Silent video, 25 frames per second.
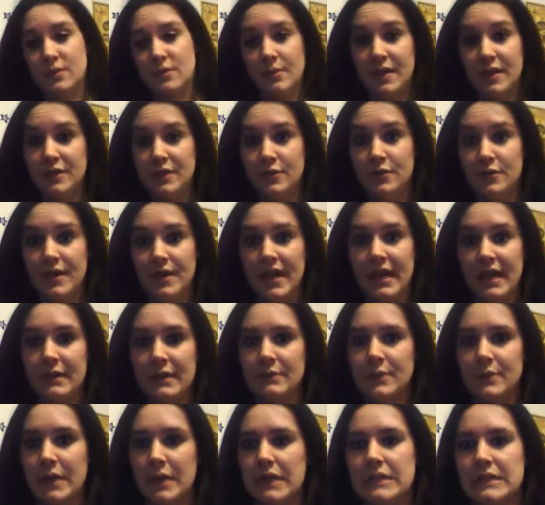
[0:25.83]
on my new
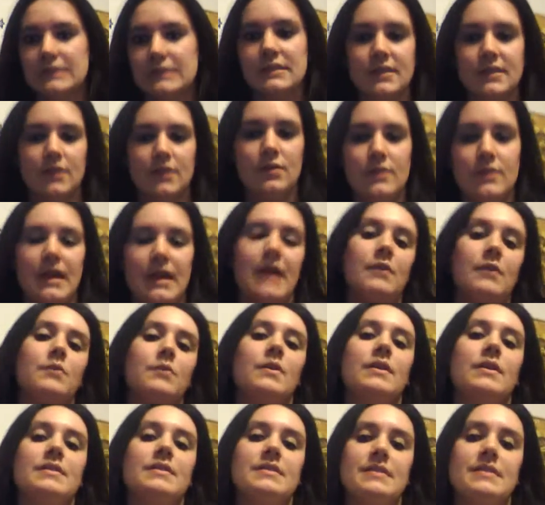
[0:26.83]
camera, so that
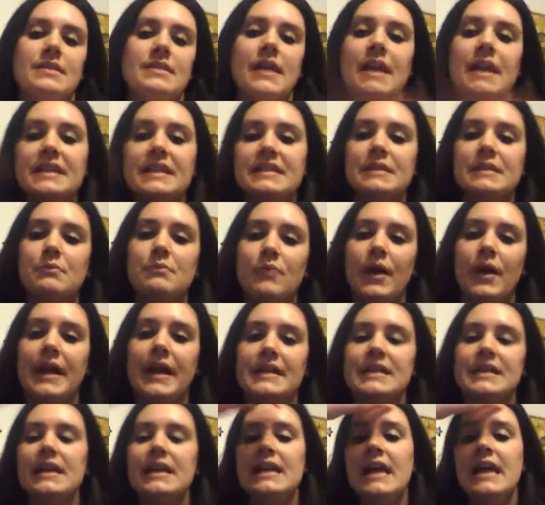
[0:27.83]
one's nice and
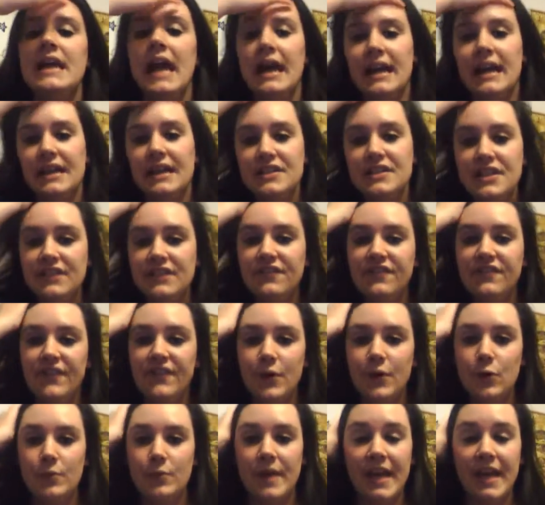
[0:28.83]
bright. And I did
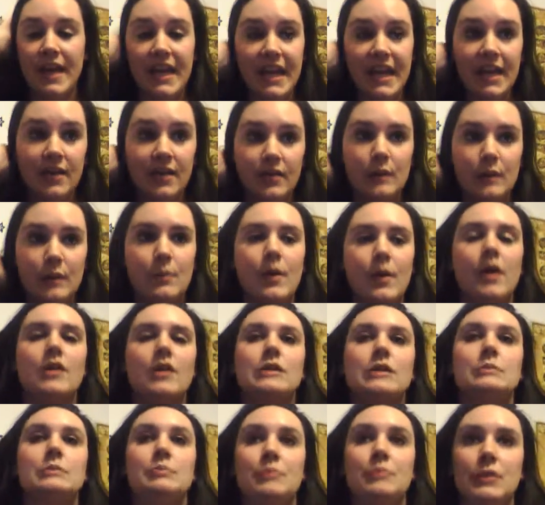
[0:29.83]
film a Harry
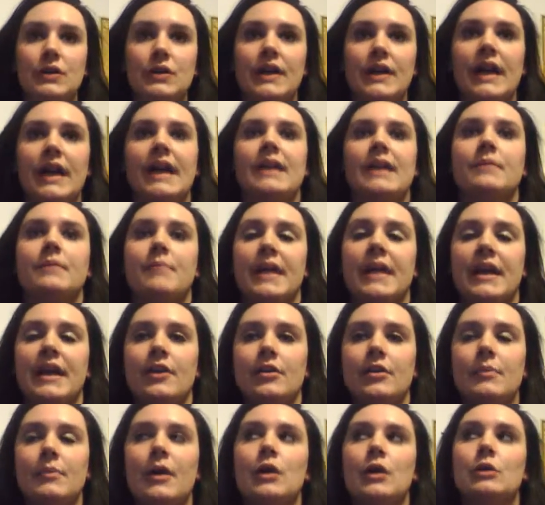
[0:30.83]
Potter book and my
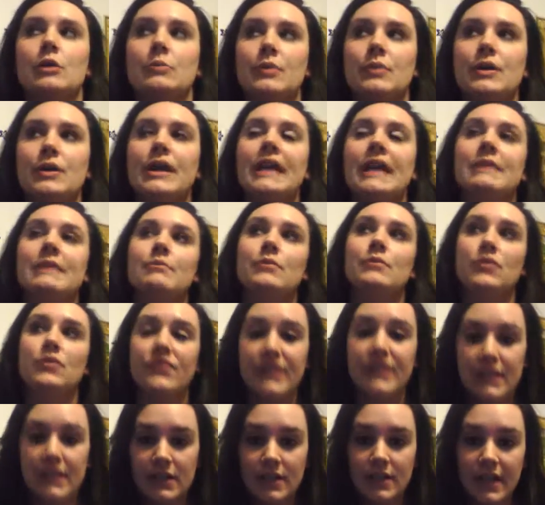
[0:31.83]
Harry Potter book and
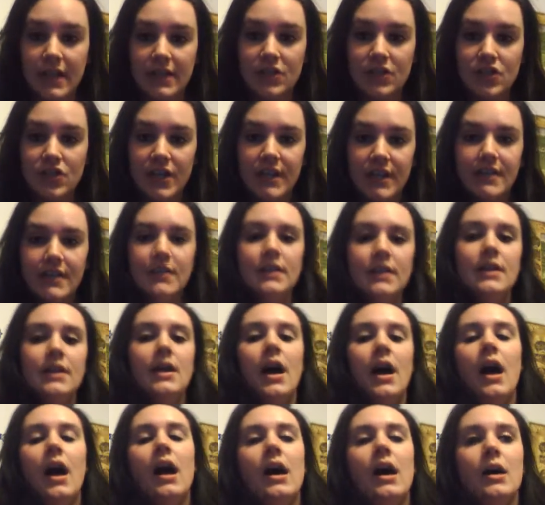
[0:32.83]
movie collection,
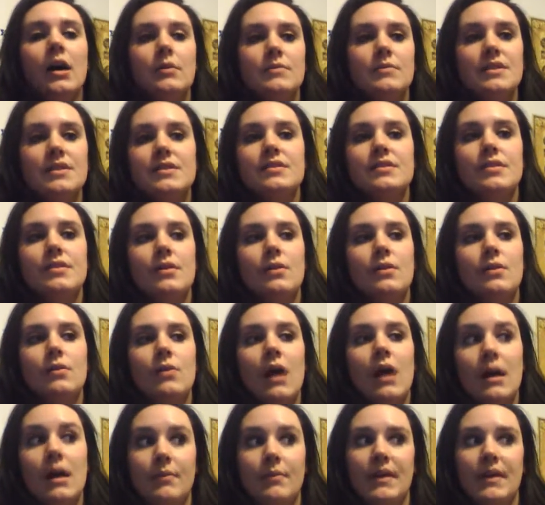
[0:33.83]
um, so
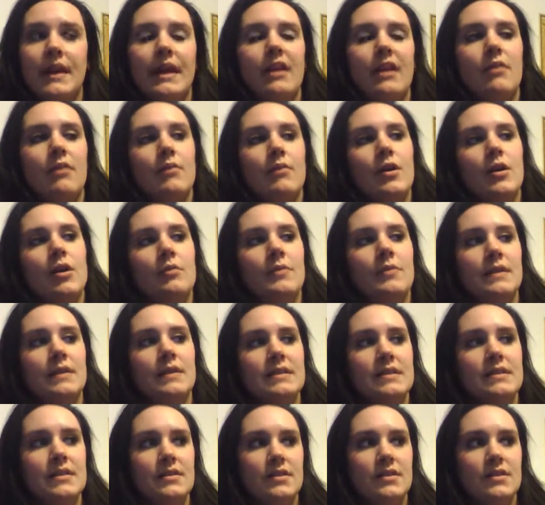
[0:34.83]
on my camera. But
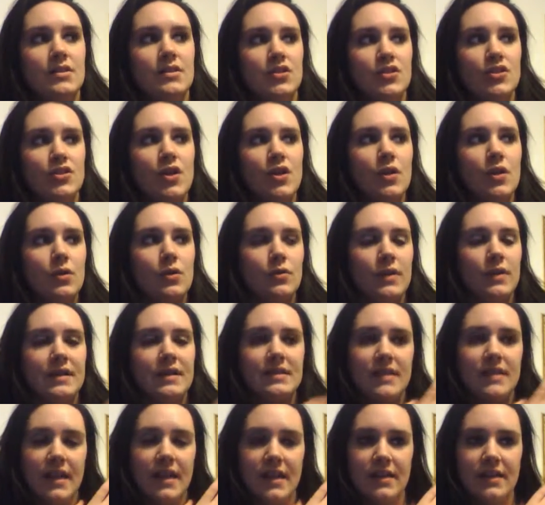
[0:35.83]
since it's so,
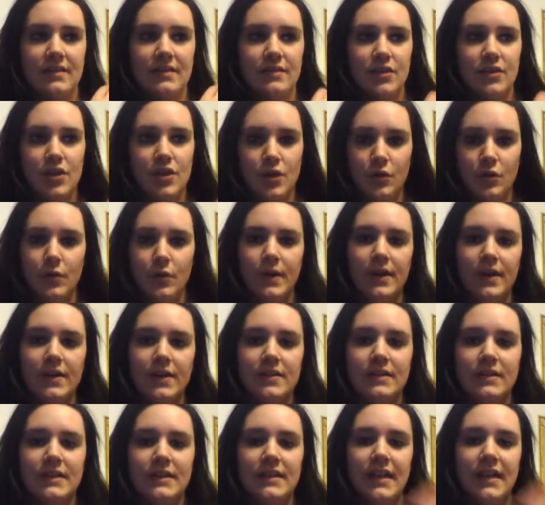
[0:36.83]
it's like
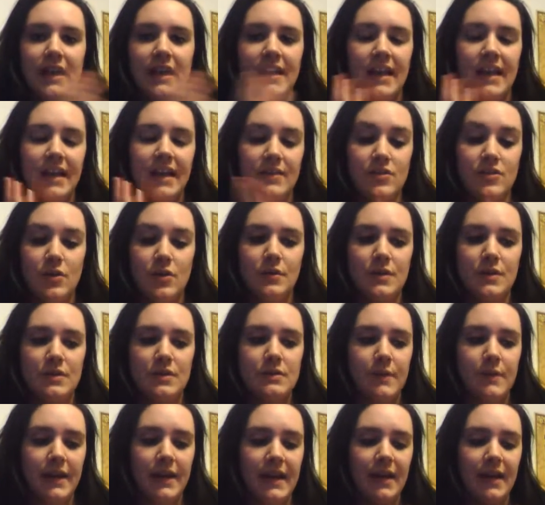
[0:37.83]
newer, and I don't use
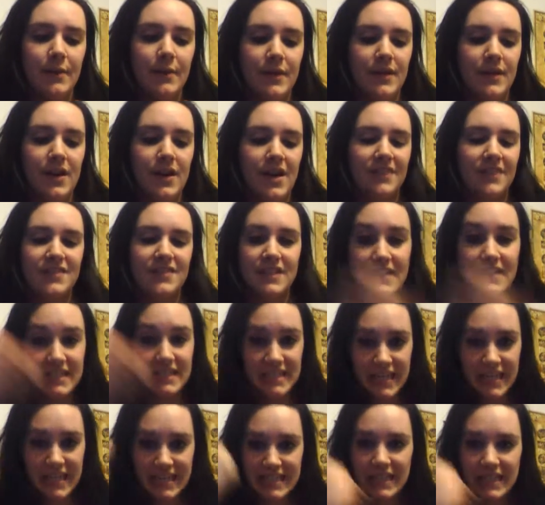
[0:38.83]
my camera that often, it
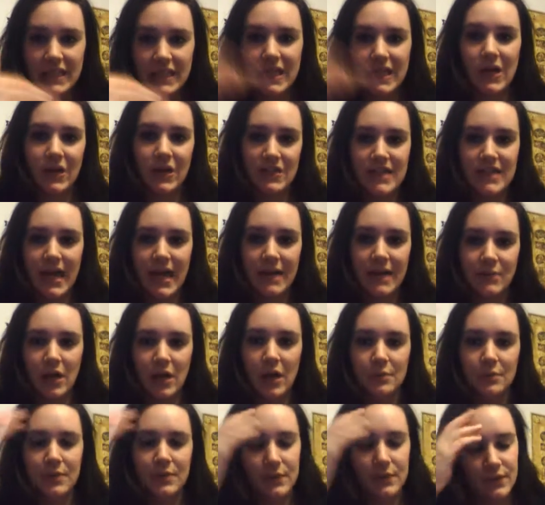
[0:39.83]
takes a long time to
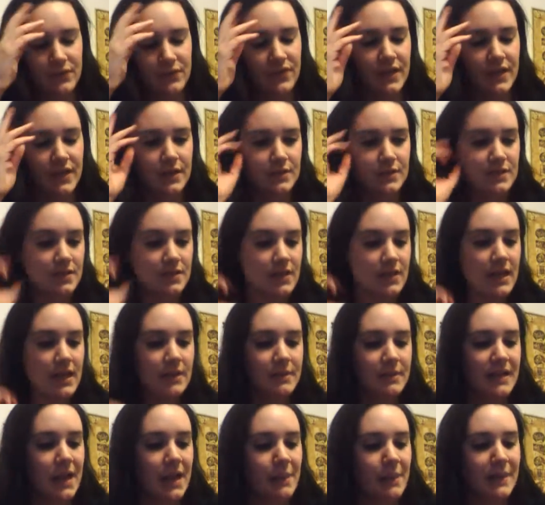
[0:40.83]
upload the video, so that'll
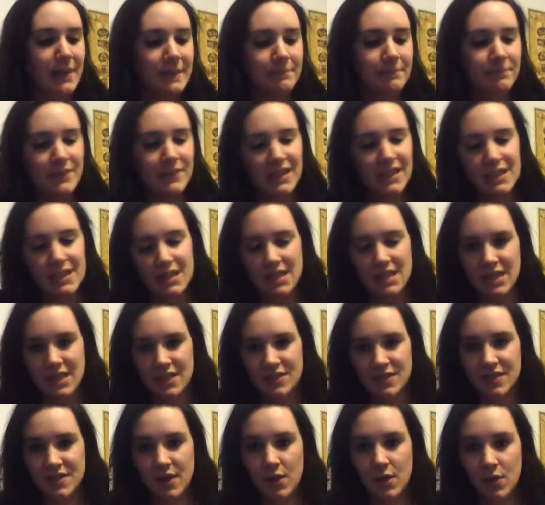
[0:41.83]
be coming.
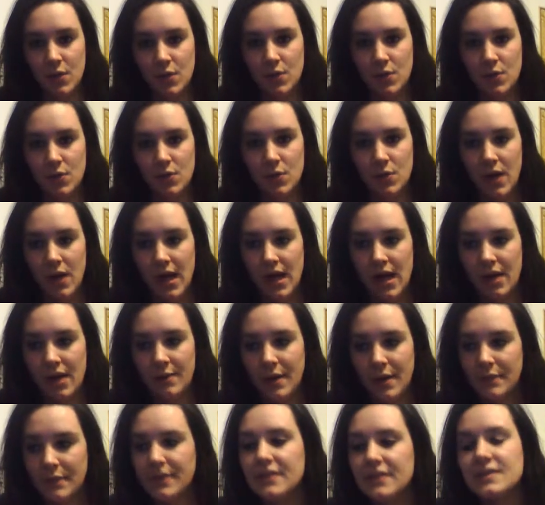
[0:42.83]
So um,
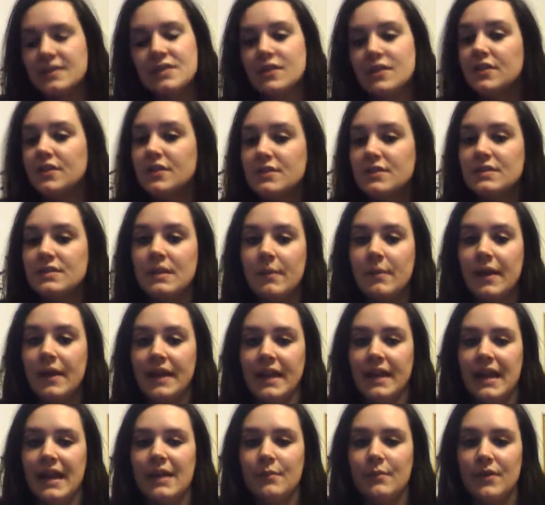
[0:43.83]
I'm going to start using my
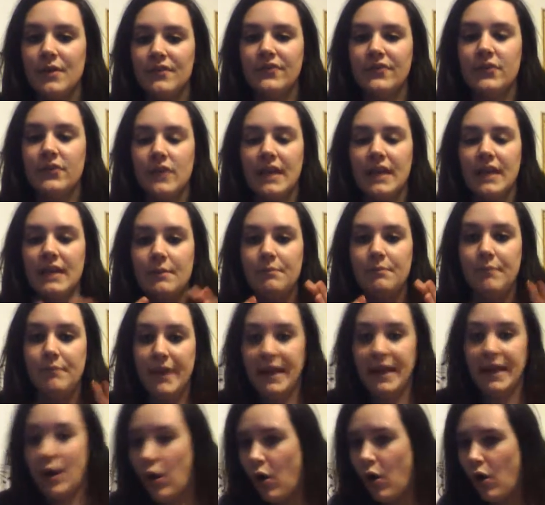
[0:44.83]
camera for like
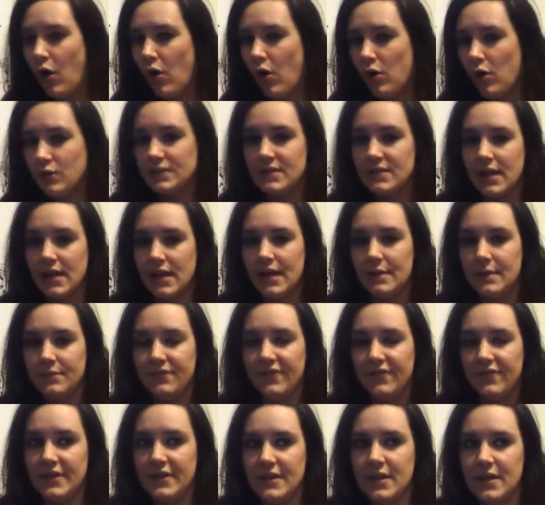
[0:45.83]
big haul type
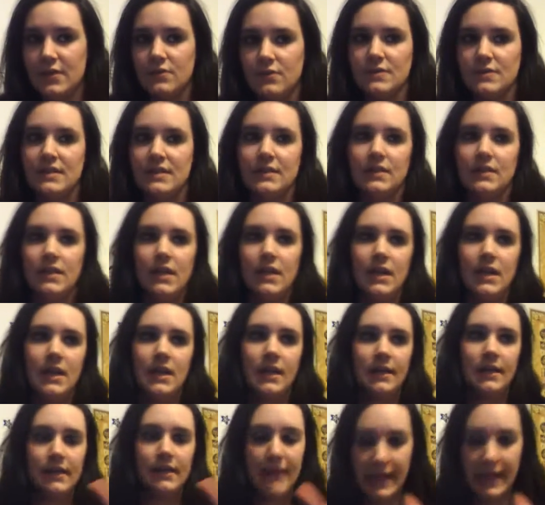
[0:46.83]
videos and
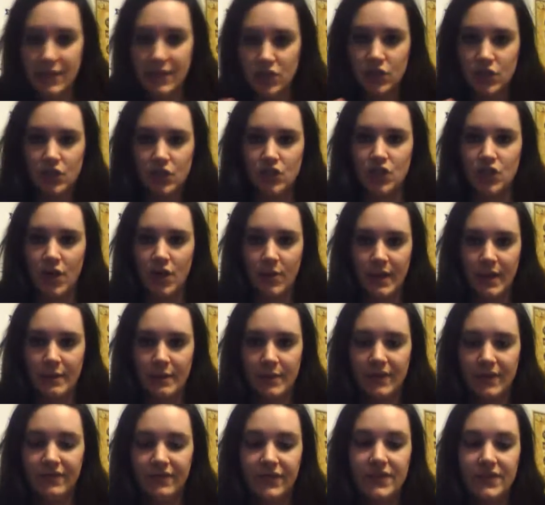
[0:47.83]
collection showing,
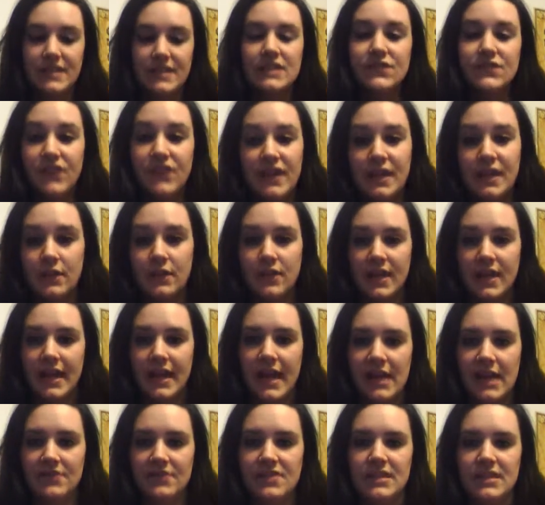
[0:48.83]
but for this video that I
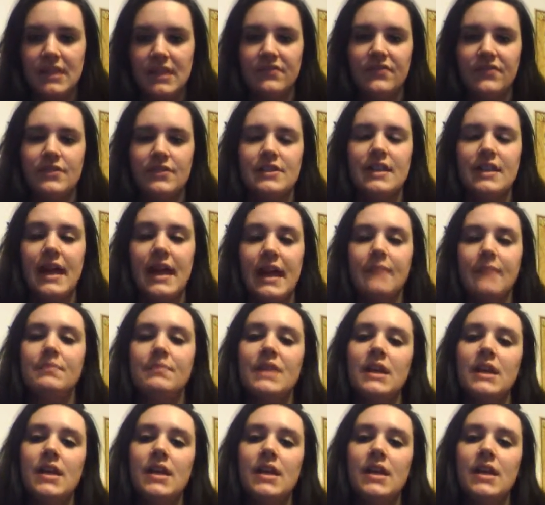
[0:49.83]
have set for today,